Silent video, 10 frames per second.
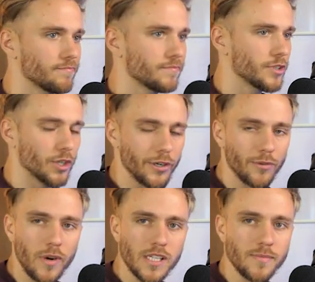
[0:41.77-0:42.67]

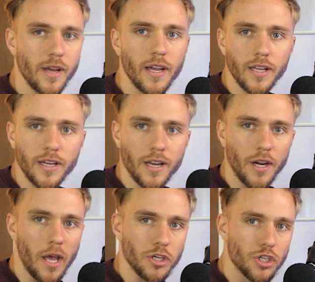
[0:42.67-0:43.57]
resume,
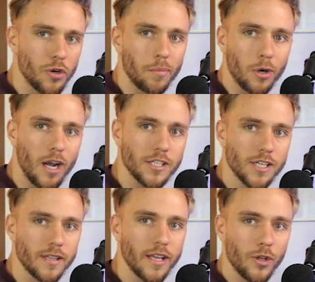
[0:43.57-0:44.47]
and show a
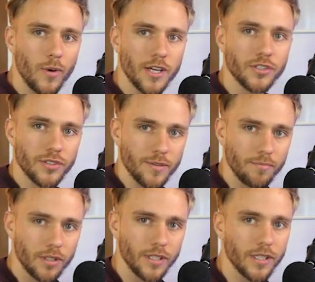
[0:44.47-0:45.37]
project that you actually
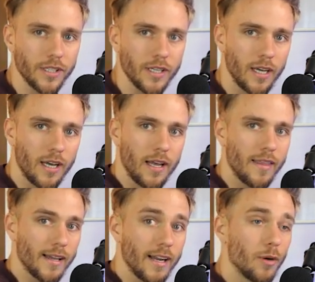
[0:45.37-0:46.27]
completed
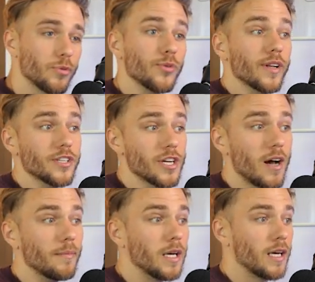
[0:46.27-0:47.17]
that can help you get a
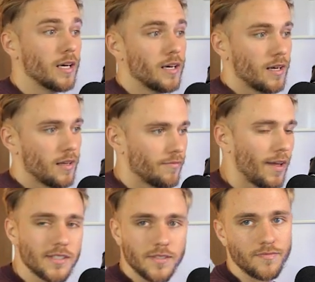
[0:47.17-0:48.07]
job.
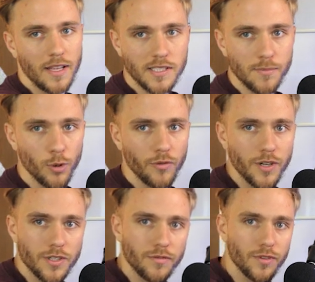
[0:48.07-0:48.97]
That's the
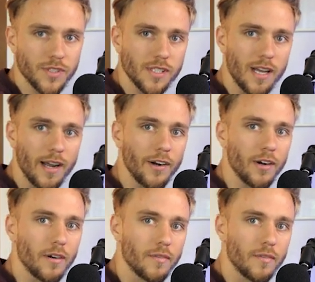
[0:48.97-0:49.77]
motivation for this entire